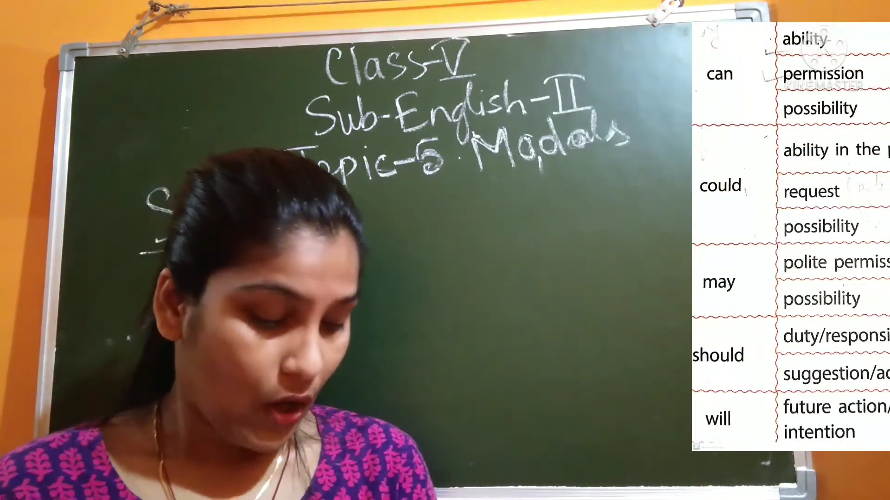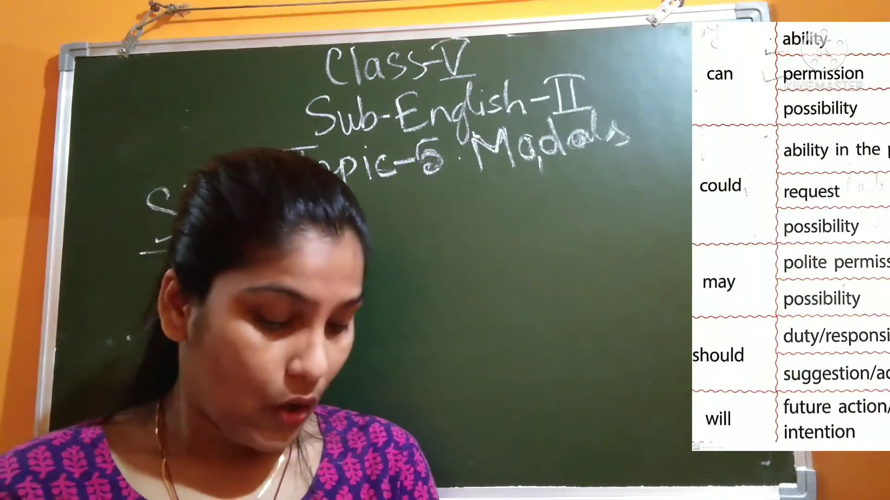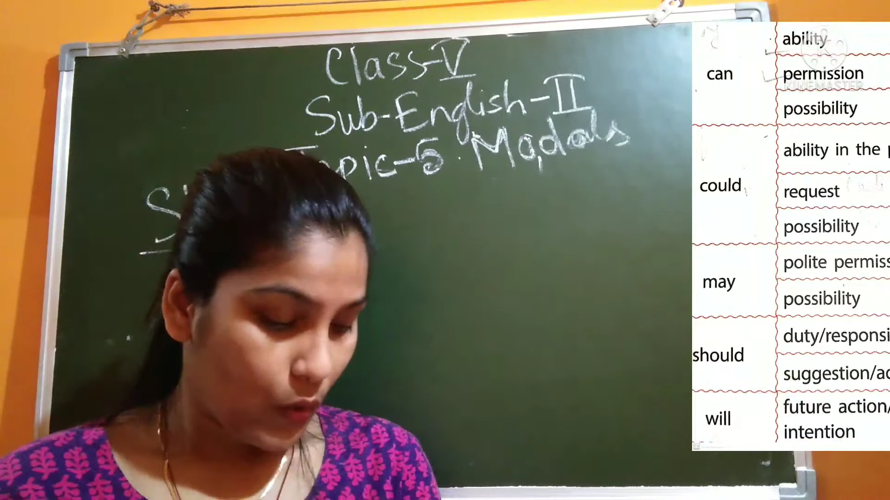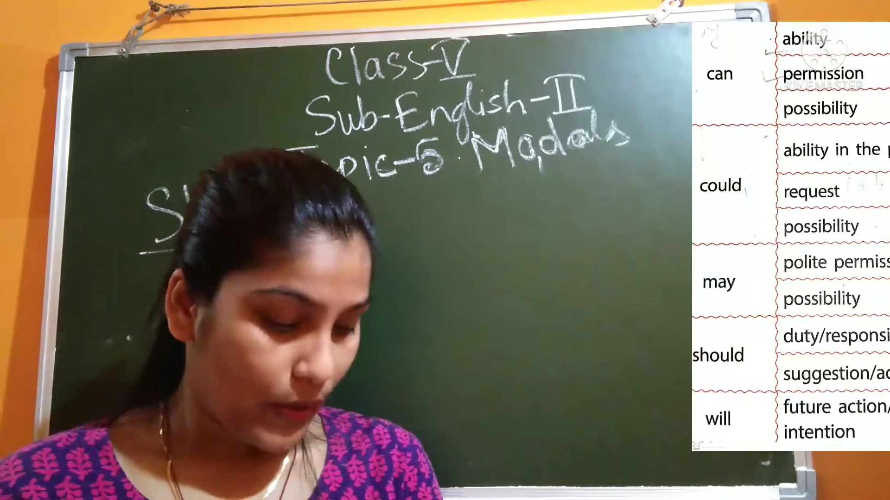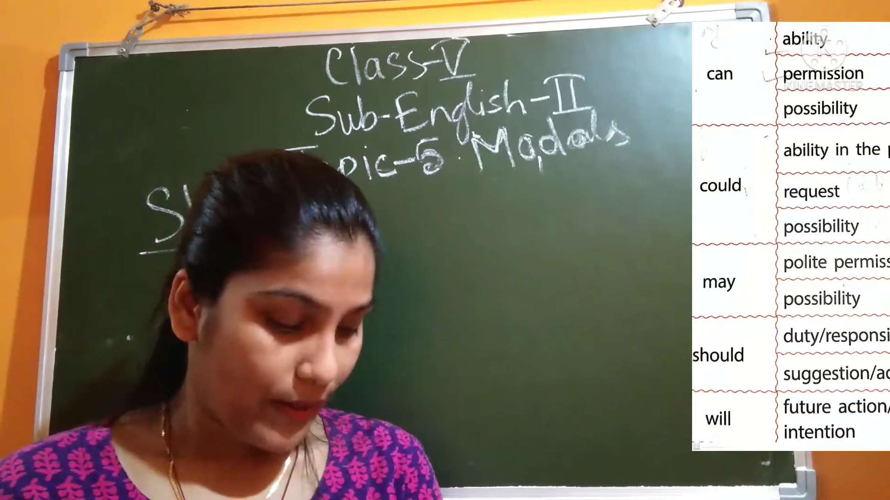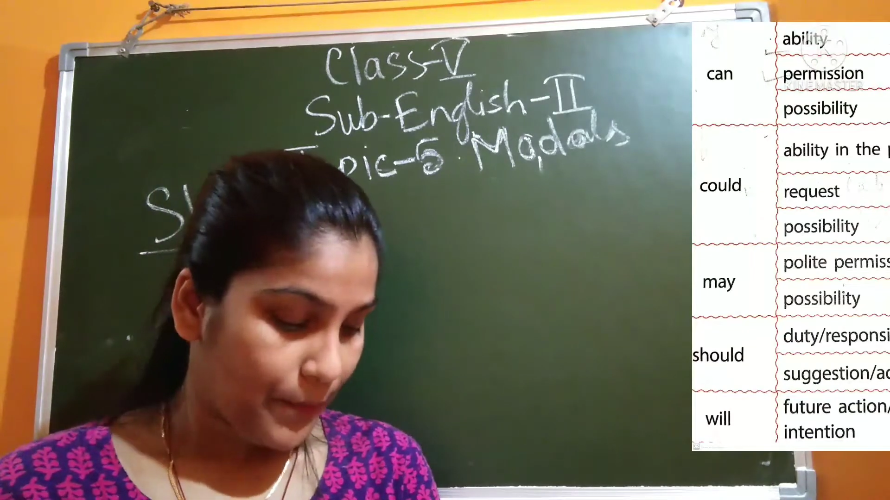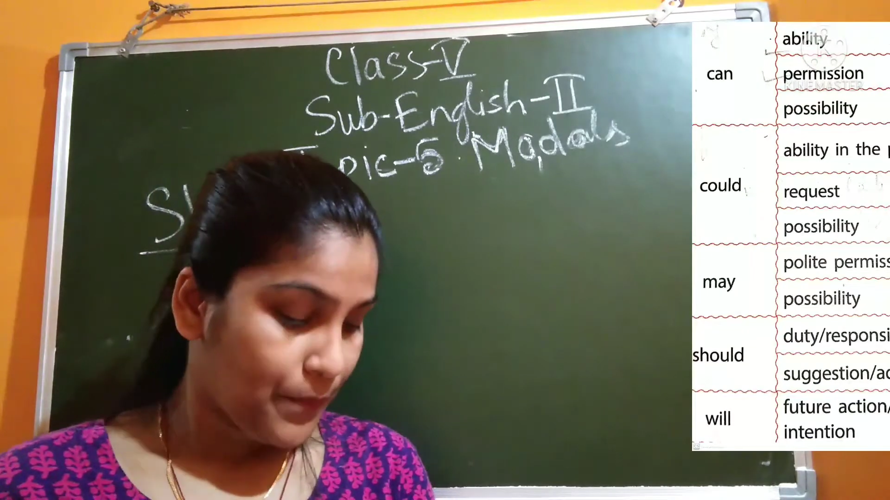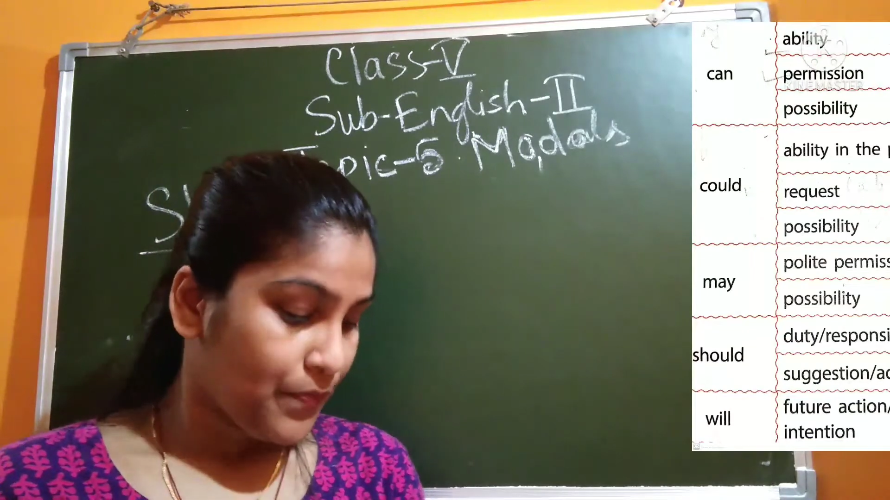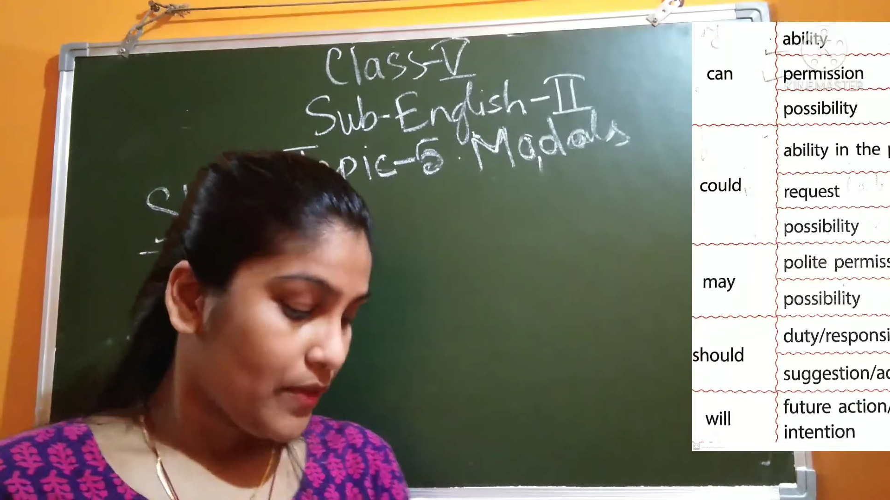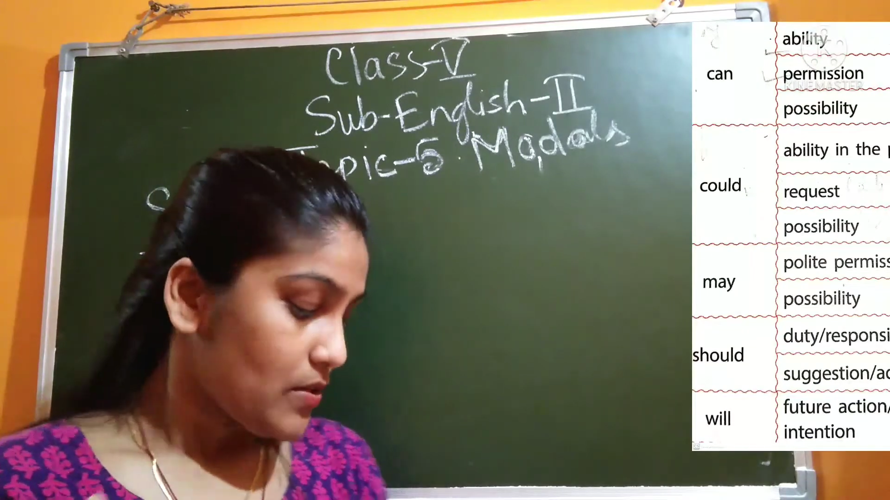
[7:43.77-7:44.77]
Okay.
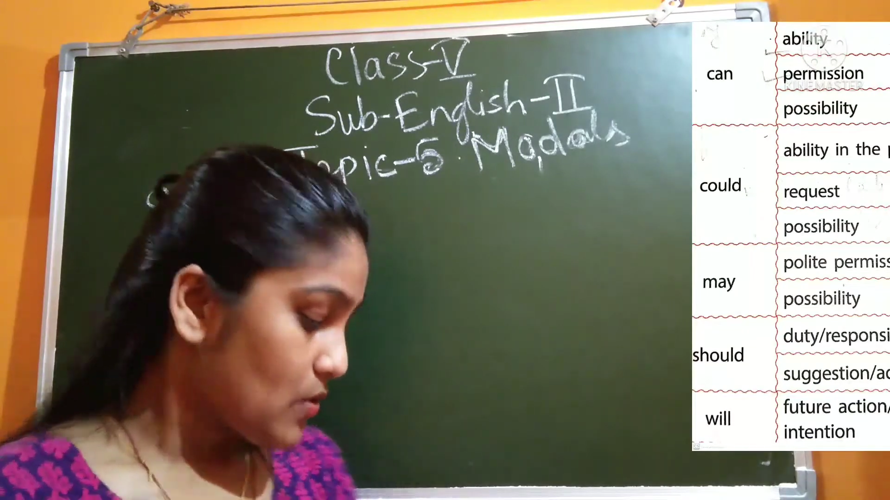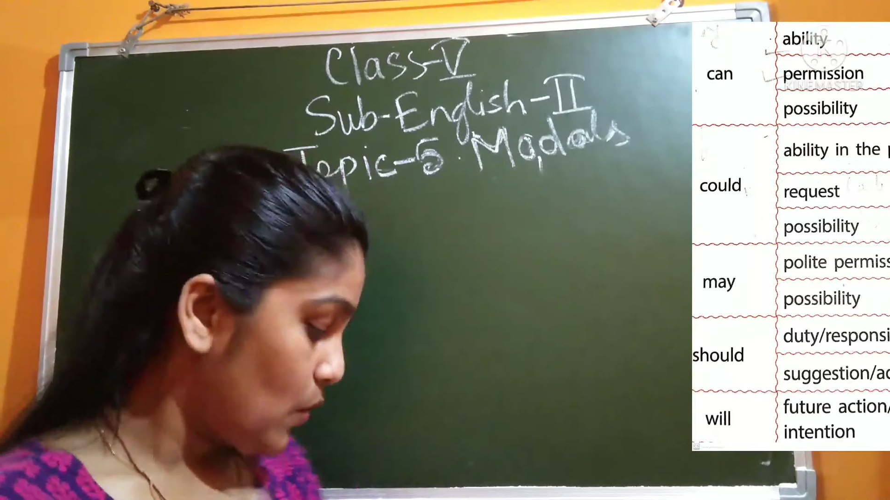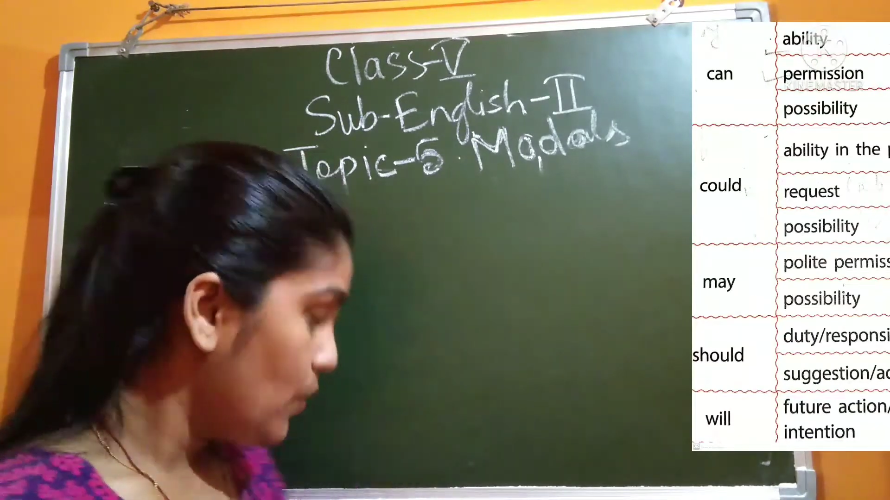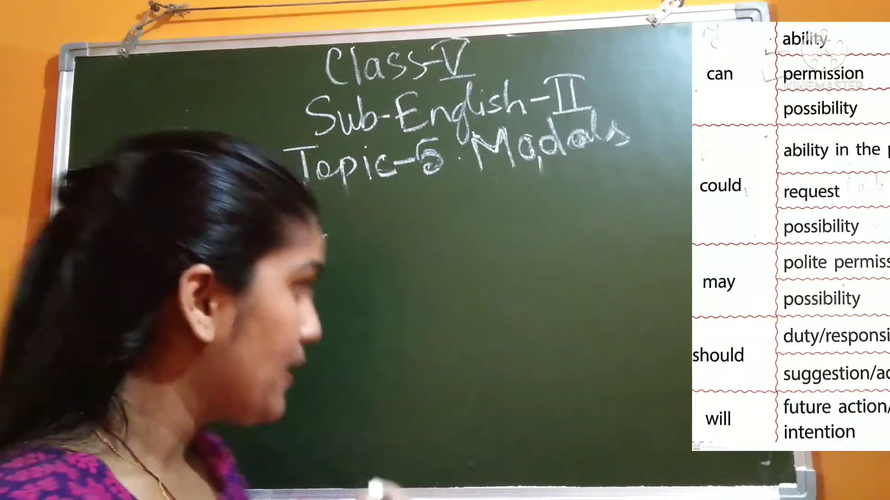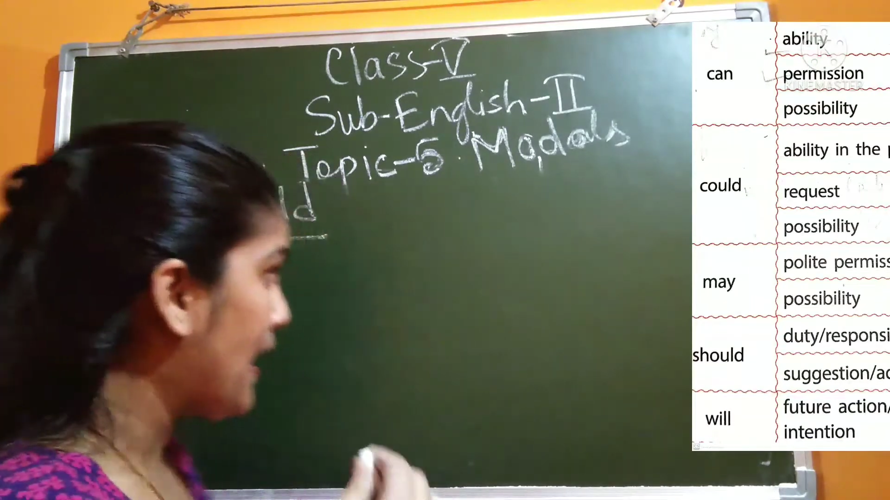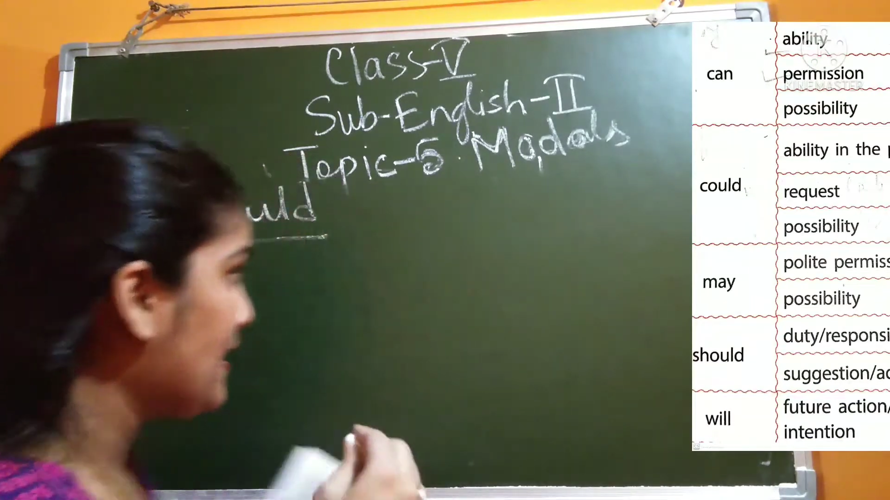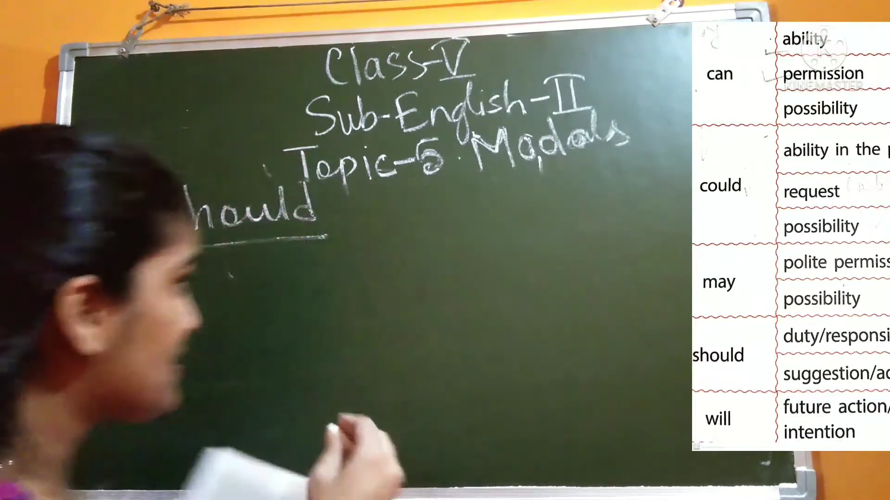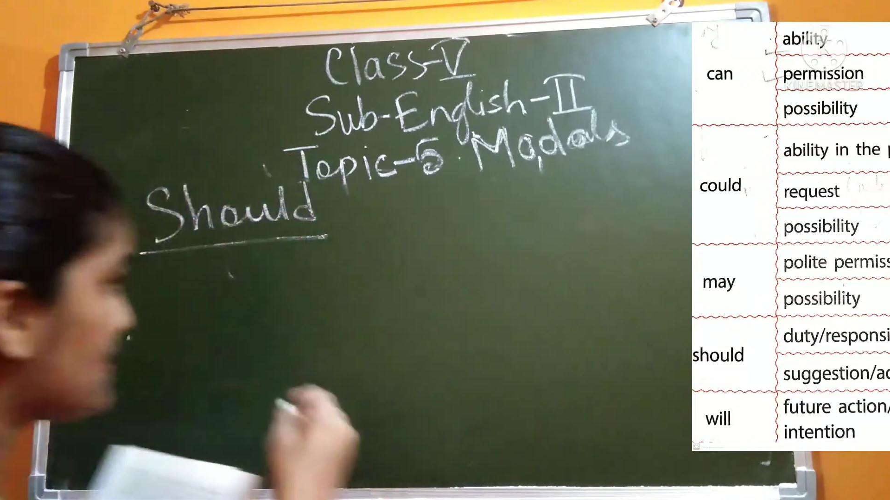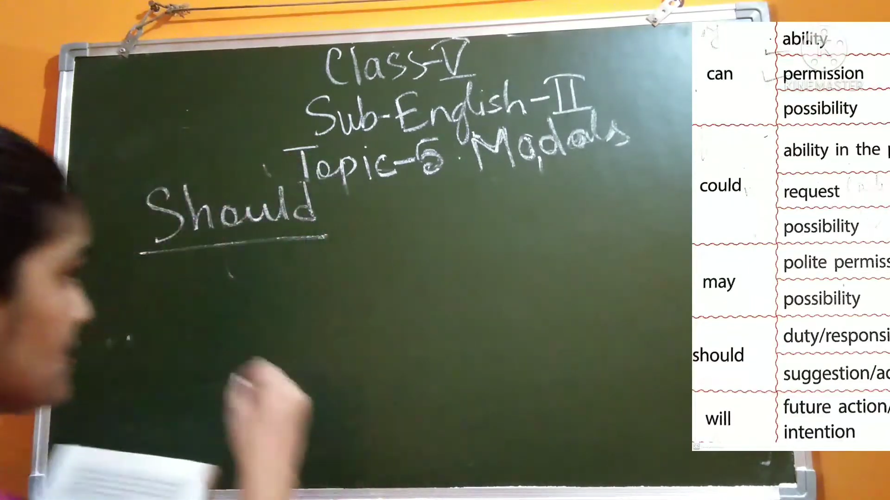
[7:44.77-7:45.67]
So next